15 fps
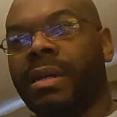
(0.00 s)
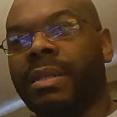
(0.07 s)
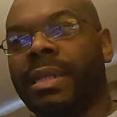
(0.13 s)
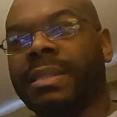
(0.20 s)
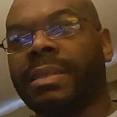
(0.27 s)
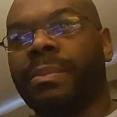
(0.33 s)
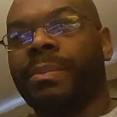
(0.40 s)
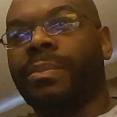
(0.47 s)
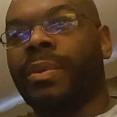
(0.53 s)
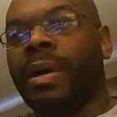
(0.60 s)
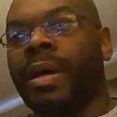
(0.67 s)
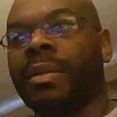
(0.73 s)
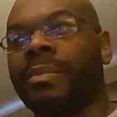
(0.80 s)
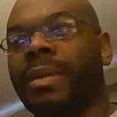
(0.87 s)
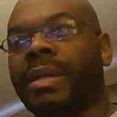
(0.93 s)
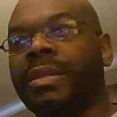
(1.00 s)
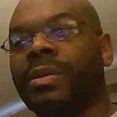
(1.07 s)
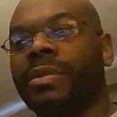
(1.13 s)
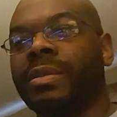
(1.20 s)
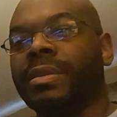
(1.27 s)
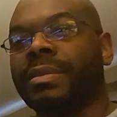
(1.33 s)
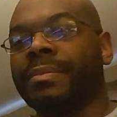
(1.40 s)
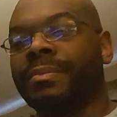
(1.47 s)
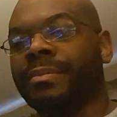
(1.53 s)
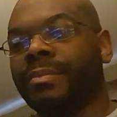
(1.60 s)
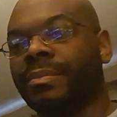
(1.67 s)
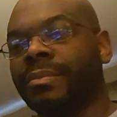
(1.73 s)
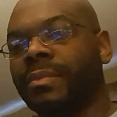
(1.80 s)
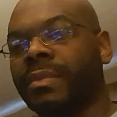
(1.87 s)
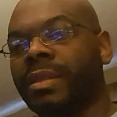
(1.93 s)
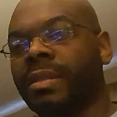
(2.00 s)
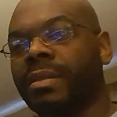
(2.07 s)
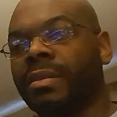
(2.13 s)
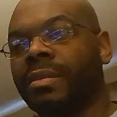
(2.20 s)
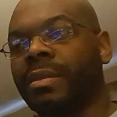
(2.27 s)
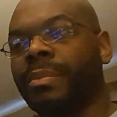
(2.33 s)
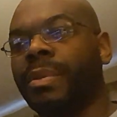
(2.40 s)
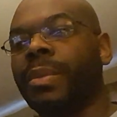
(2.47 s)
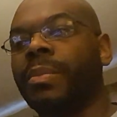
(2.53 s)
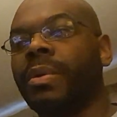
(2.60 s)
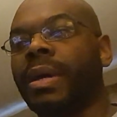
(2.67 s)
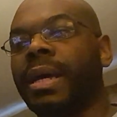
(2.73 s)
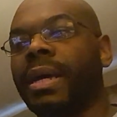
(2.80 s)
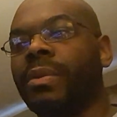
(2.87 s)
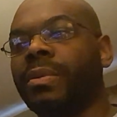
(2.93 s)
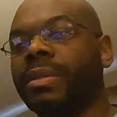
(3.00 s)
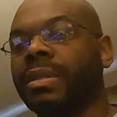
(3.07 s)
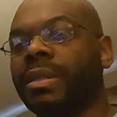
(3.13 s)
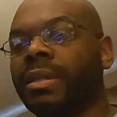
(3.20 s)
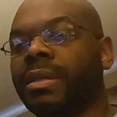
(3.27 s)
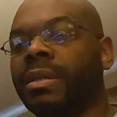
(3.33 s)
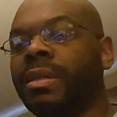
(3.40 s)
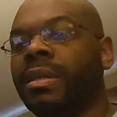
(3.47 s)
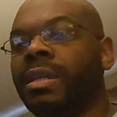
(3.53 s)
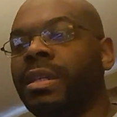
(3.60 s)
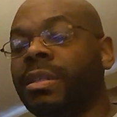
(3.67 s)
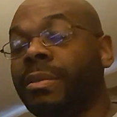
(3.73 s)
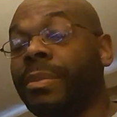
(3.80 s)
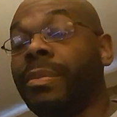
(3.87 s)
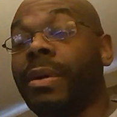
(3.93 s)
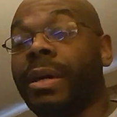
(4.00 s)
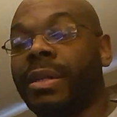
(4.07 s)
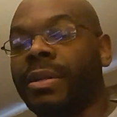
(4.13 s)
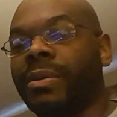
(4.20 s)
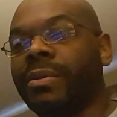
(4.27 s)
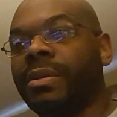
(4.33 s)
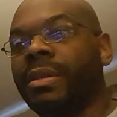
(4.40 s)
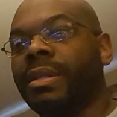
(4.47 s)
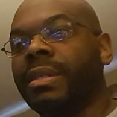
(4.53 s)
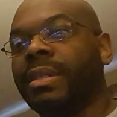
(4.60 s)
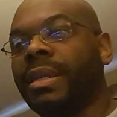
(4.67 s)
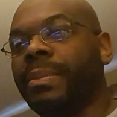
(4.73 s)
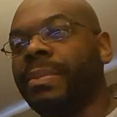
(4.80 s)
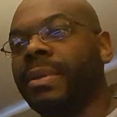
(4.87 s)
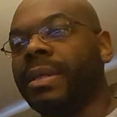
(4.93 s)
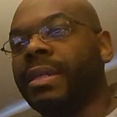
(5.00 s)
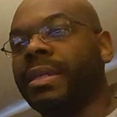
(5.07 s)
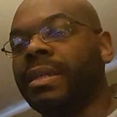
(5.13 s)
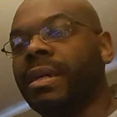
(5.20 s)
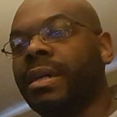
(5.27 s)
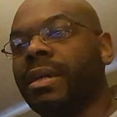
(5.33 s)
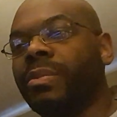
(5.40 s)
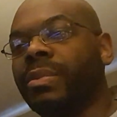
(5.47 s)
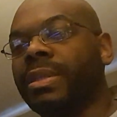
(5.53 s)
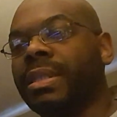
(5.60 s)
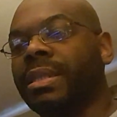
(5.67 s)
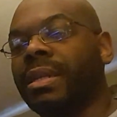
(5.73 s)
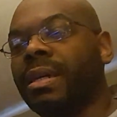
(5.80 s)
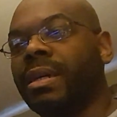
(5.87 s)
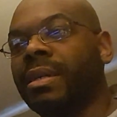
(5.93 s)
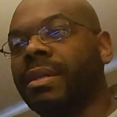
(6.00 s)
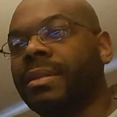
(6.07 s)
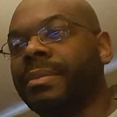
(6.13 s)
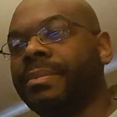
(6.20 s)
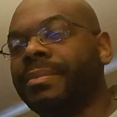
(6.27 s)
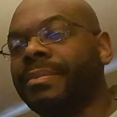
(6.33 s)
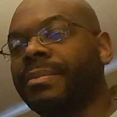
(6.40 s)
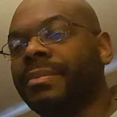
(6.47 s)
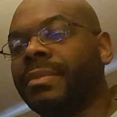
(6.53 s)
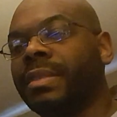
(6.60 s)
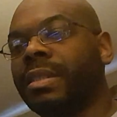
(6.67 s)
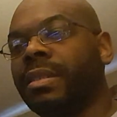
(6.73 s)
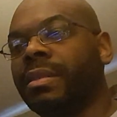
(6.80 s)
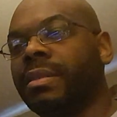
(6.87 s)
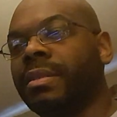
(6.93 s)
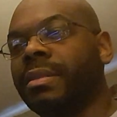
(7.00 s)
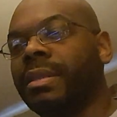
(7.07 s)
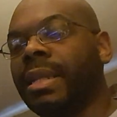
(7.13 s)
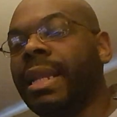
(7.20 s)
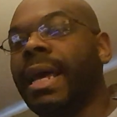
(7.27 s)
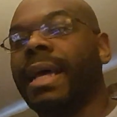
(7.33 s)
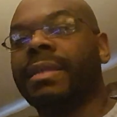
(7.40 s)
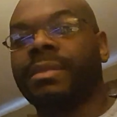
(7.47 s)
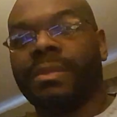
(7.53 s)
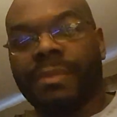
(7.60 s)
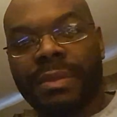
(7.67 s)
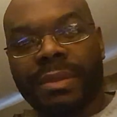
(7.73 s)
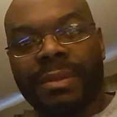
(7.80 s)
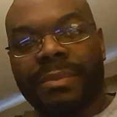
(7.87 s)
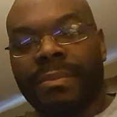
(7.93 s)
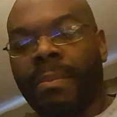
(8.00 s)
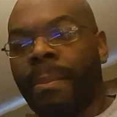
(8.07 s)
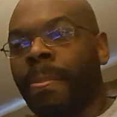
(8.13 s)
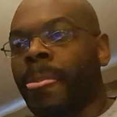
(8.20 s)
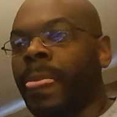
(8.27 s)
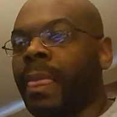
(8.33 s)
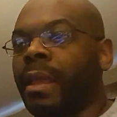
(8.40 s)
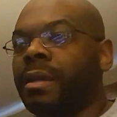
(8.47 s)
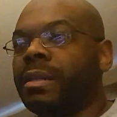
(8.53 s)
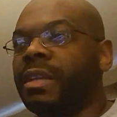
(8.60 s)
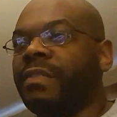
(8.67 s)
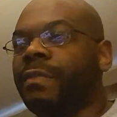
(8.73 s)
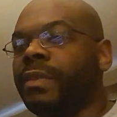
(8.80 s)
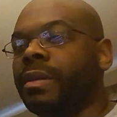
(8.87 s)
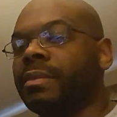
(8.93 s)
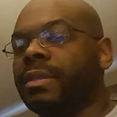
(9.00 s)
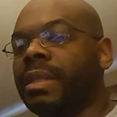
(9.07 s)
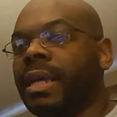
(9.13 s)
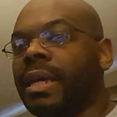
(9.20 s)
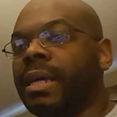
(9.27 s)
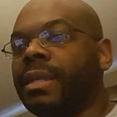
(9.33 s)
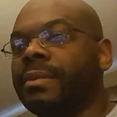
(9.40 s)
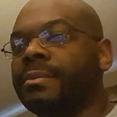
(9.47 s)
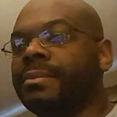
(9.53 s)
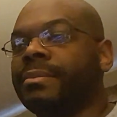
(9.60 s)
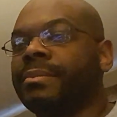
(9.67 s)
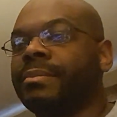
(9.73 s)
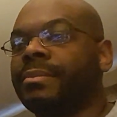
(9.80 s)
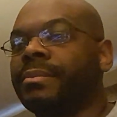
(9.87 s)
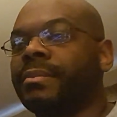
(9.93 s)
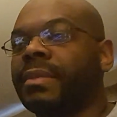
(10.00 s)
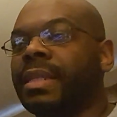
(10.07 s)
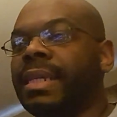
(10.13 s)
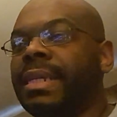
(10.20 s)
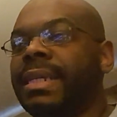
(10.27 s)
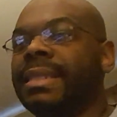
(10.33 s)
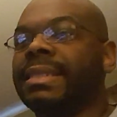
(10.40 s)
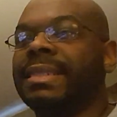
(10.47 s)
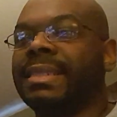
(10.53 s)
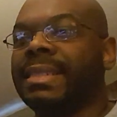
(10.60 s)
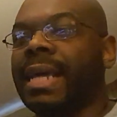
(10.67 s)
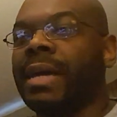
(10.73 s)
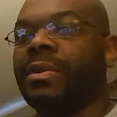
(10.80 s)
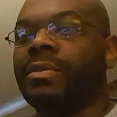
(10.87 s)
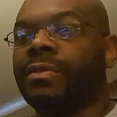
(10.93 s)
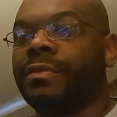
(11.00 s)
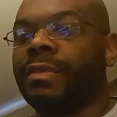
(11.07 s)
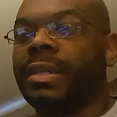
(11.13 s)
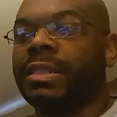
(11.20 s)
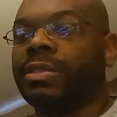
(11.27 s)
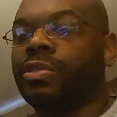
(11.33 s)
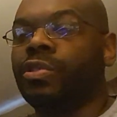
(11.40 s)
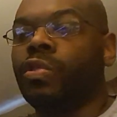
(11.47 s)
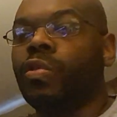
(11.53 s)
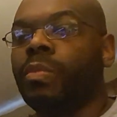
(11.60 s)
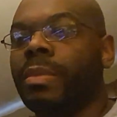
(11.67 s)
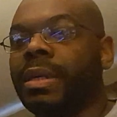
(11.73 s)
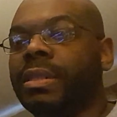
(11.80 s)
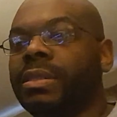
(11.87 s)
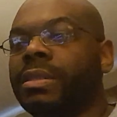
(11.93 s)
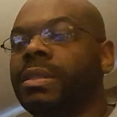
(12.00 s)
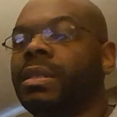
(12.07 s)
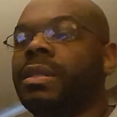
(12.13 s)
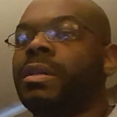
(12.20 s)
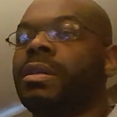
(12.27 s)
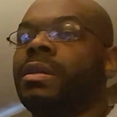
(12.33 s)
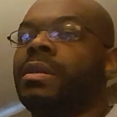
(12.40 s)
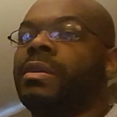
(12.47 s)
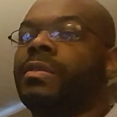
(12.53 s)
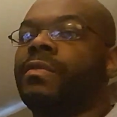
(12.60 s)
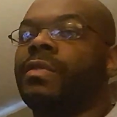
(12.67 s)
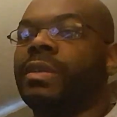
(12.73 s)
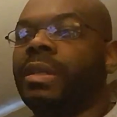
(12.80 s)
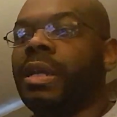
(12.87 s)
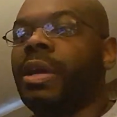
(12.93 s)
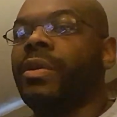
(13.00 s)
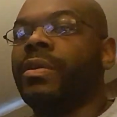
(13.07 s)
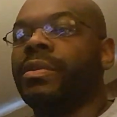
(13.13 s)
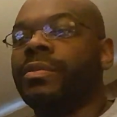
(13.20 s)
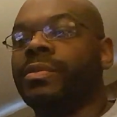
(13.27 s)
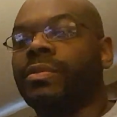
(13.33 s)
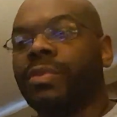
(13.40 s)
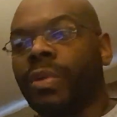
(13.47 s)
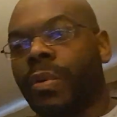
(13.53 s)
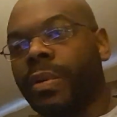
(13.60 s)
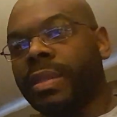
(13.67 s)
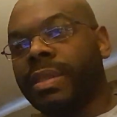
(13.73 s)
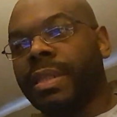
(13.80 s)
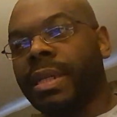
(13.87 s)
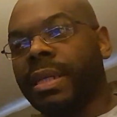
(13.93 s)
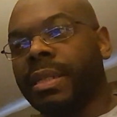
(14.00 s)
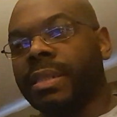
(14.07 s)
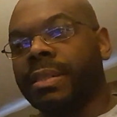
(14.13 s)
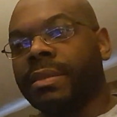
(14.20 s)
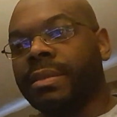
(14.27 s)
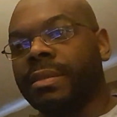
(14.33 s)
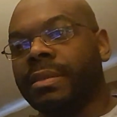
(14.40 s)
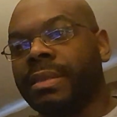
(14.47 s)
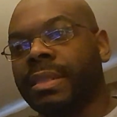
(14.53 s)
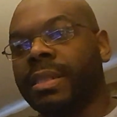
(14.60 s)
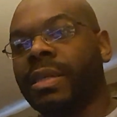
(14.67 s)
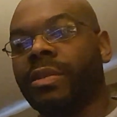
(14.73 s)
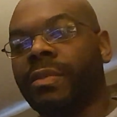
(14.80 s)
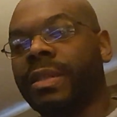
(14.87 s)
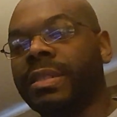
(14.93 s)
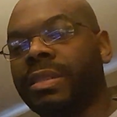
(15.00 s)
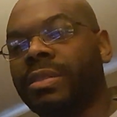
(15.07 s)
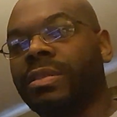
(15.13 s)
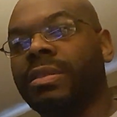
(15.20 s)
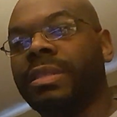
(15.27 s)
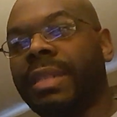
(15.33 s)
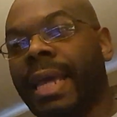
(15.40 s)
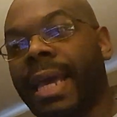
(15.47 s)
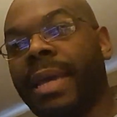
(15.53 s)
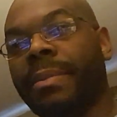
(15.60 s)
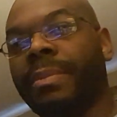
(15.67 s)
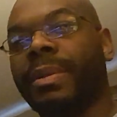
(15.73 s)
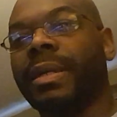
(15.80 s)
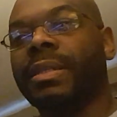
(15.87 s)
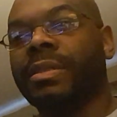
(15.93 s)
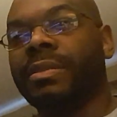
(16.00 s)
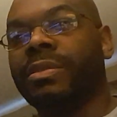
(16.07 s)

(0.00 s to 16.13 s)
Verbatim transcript: That's a problem I noticed some people had with people I know that played with The Last of Us. They felt that it sacrificed too much for narrative storytelling. They sacrifice gameplay